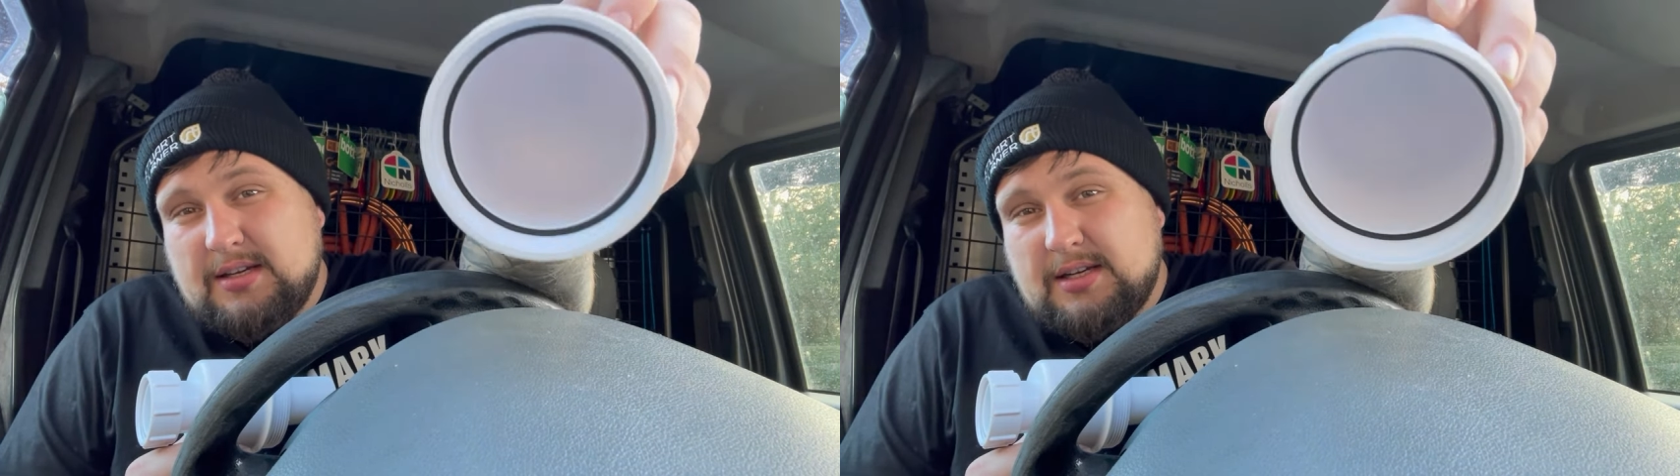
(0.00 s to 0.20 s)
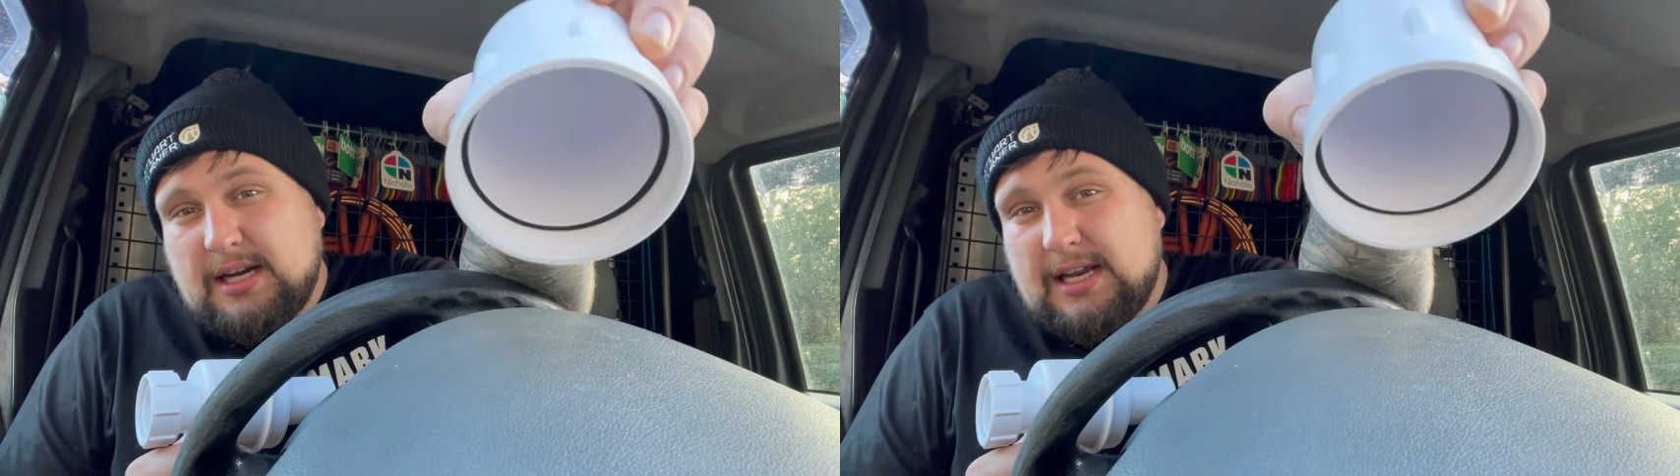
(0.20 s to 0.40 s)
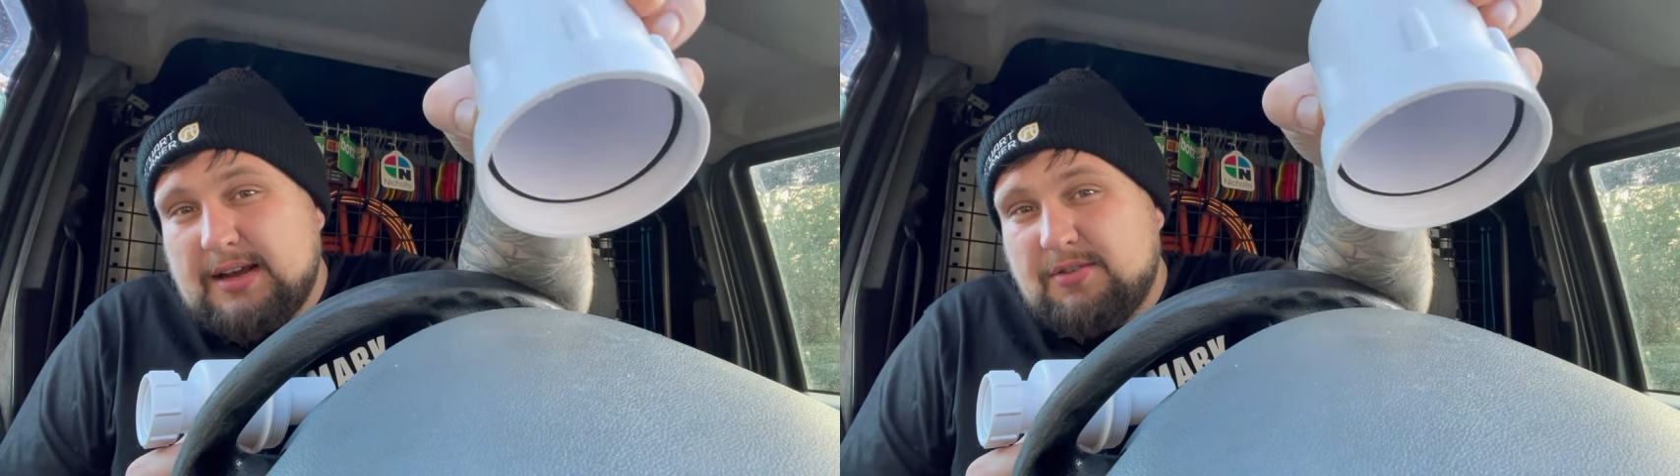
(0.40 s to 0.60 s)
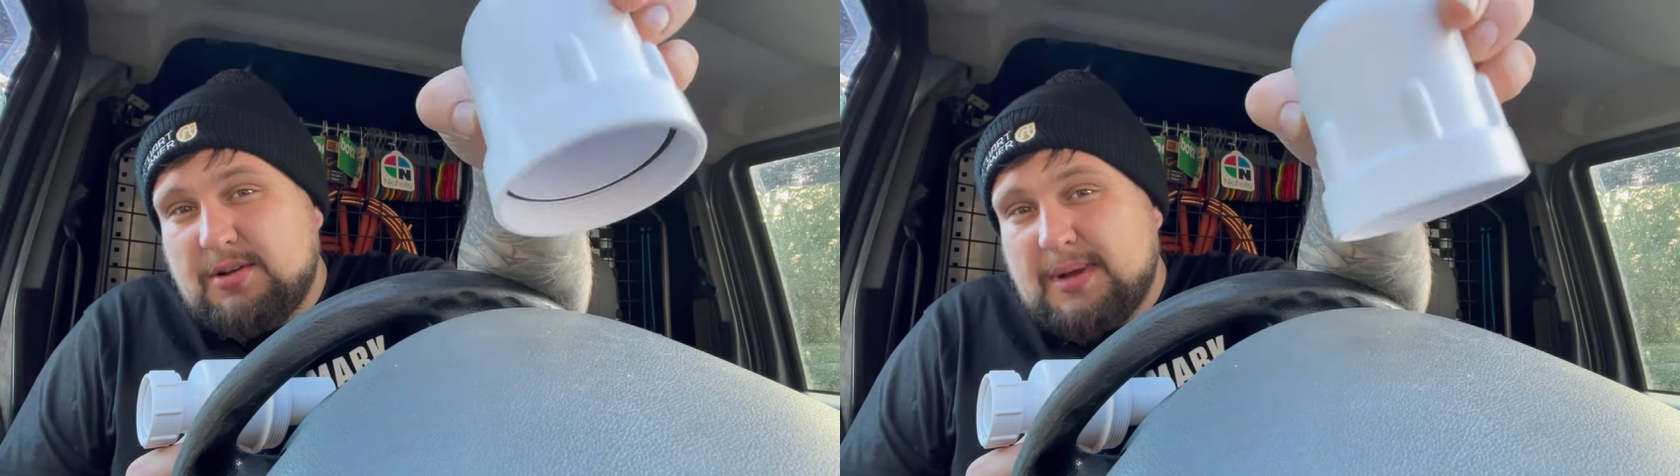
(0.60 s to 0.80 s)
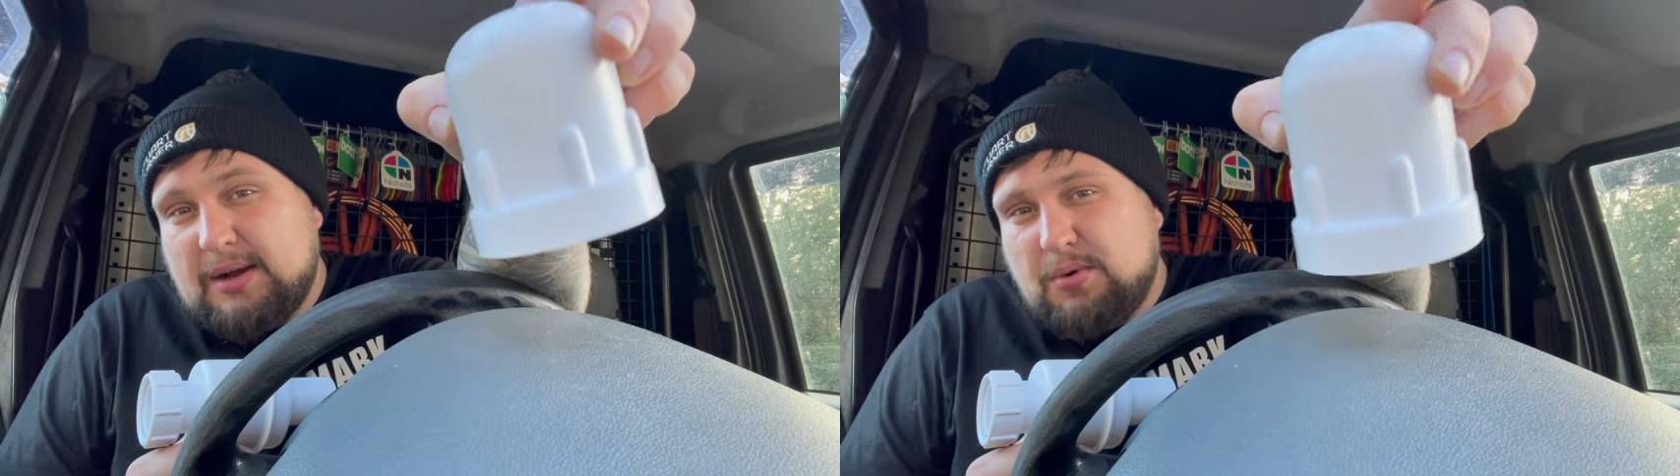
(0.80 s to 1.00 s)
clearing
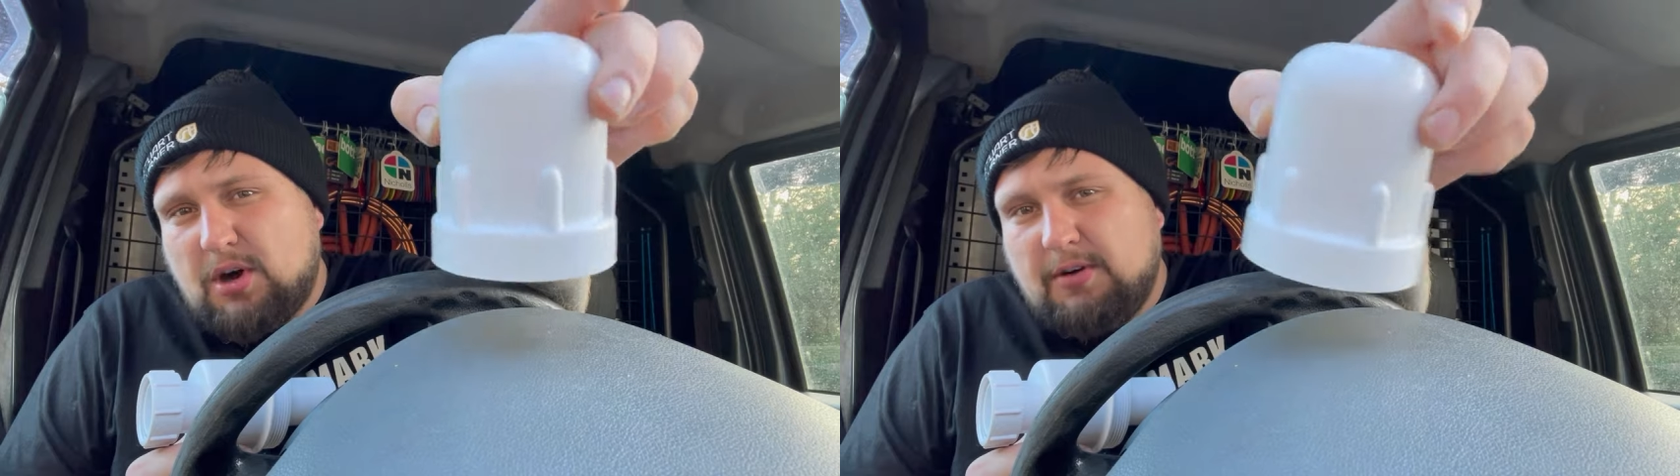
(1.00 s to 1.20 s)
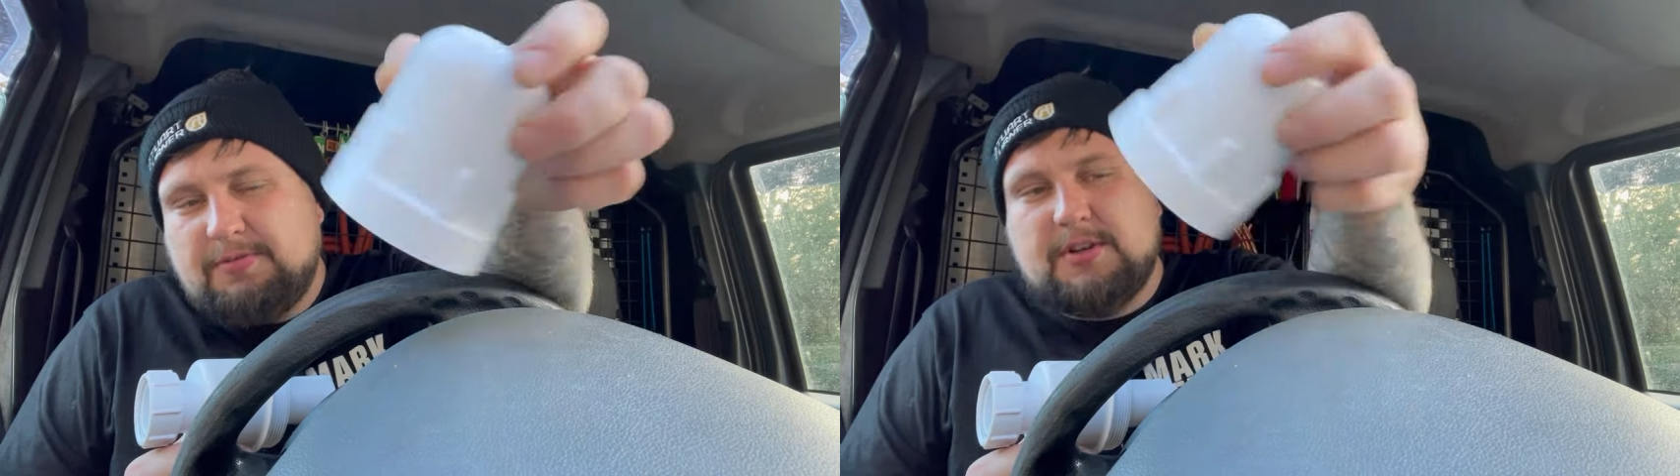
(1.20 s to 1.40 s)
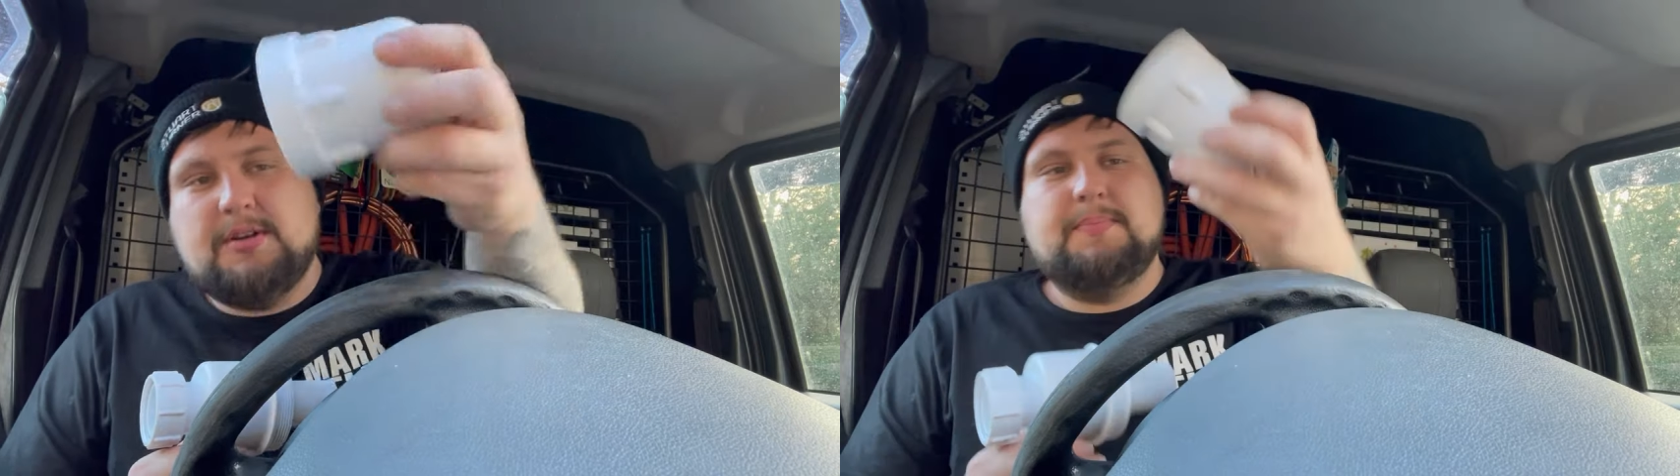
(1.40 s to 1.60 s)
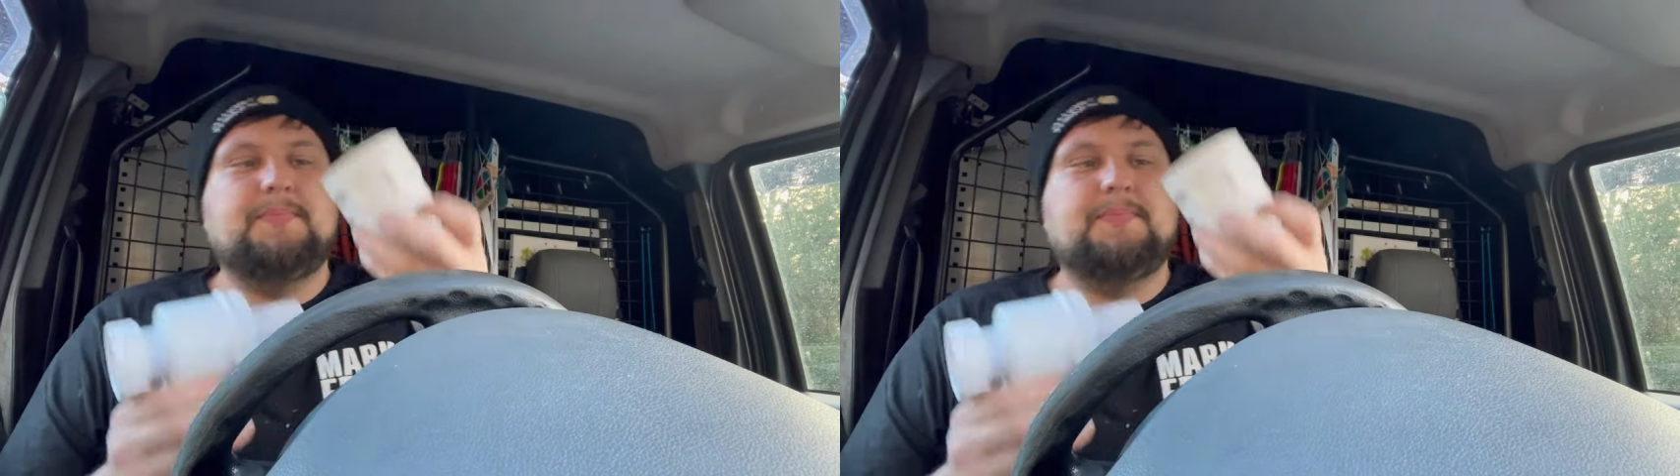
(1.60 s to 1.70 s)
them out often?